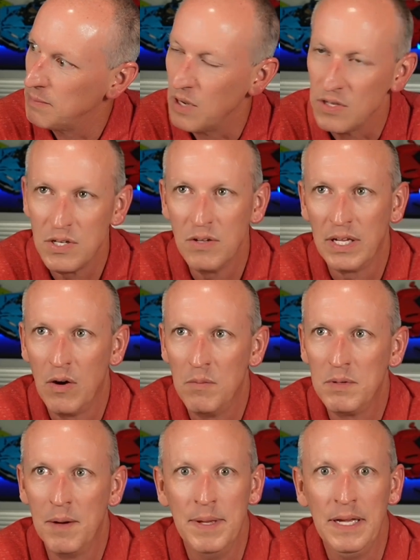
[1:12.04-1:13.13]
also like
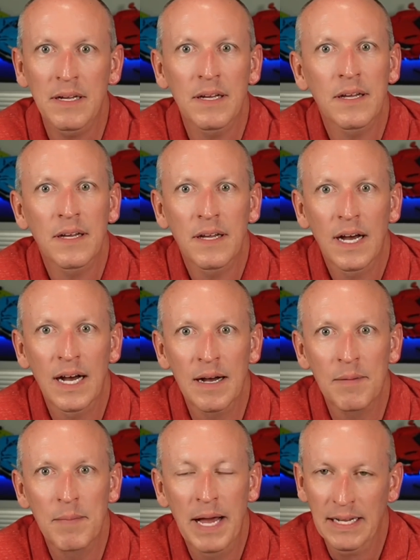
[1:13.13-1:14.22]
homecoming
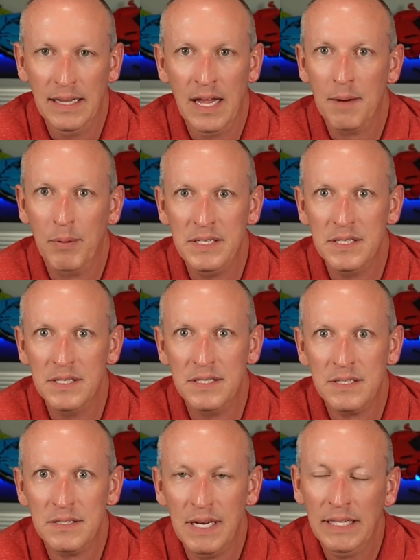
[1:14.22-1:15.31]
at a lot of
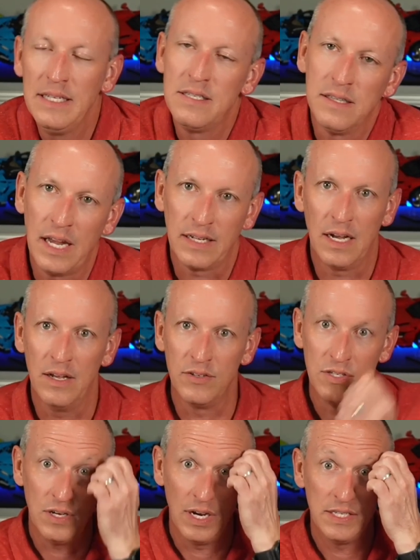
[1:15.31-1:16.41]
places, at least a lot of colleges
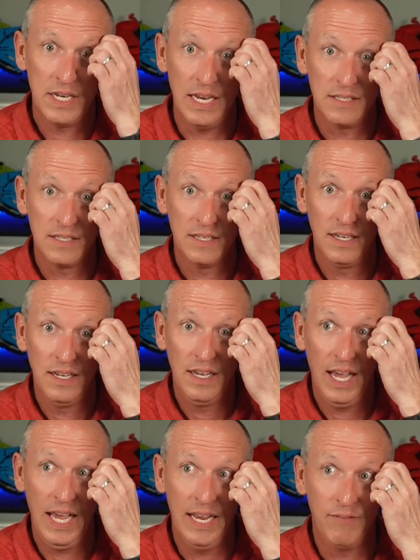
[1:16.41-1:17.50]
in the United States.
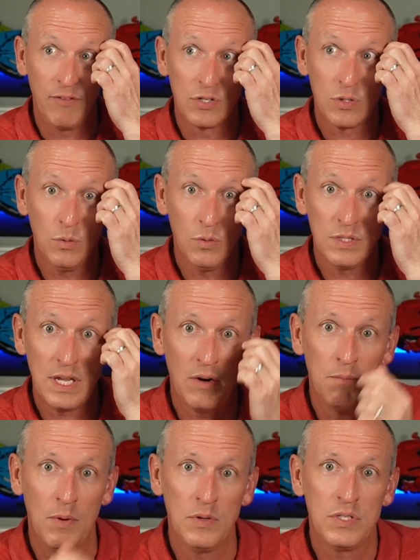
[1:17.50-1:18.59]
And for schools that are
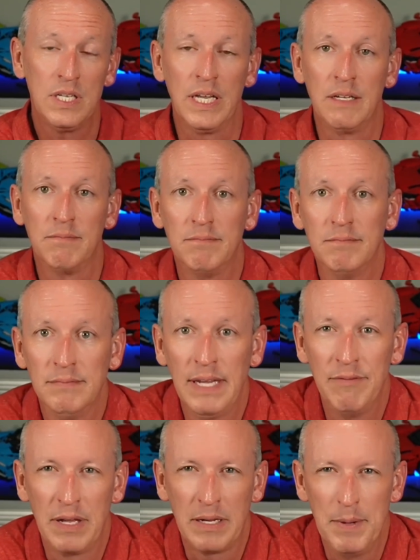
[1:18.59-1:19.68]
mostly like that
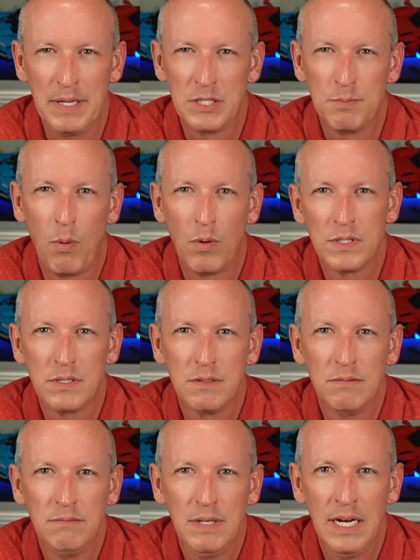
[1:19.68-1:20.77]
have like a big sports
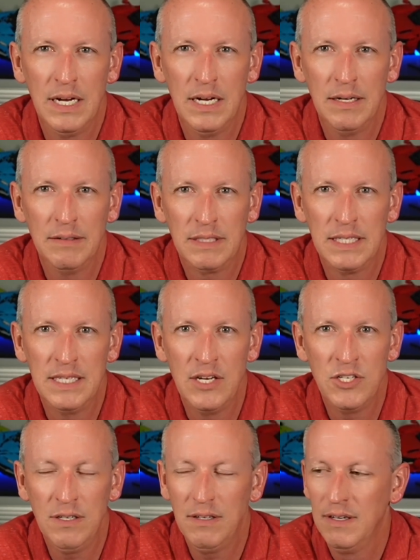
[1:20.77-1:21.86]

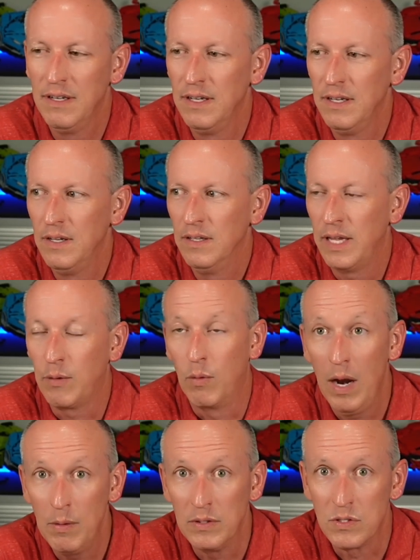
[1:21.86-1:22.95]
contingent, like where
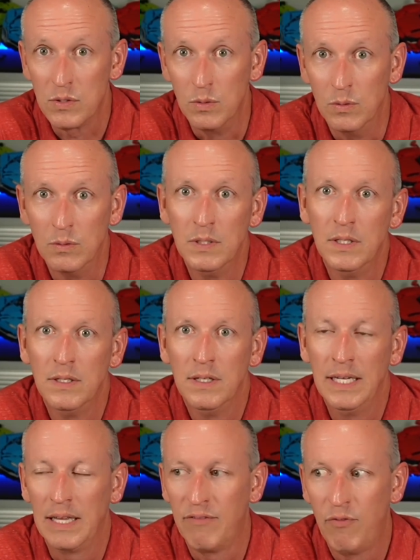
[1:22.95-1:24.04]
I went to school, I
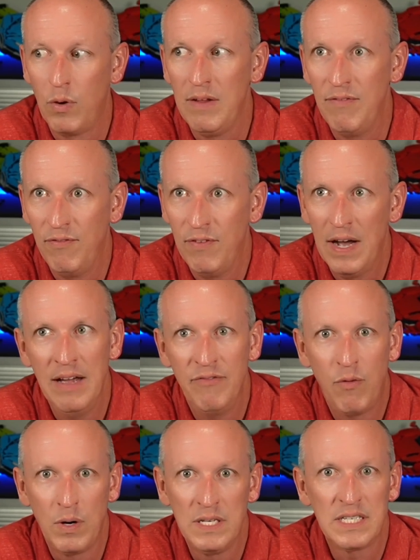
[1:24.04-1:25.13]
had like
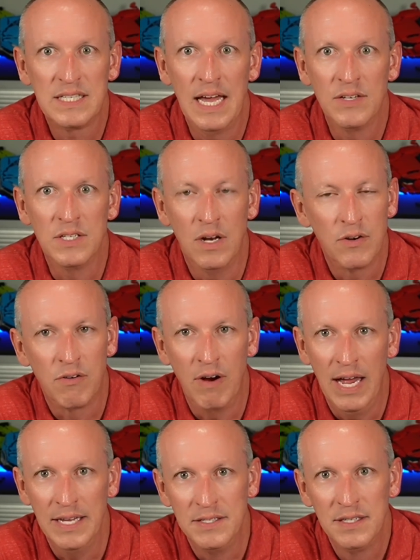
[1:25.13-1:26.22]
46,000
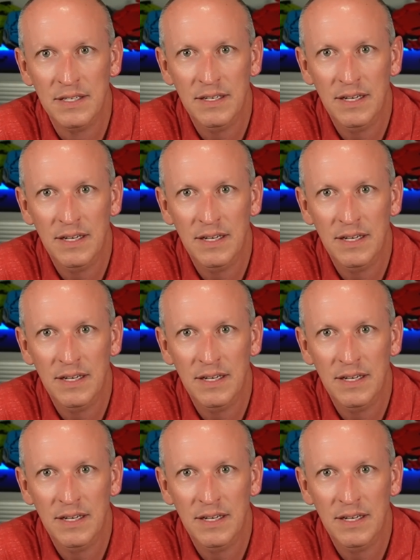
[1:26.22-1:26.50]
undergrads.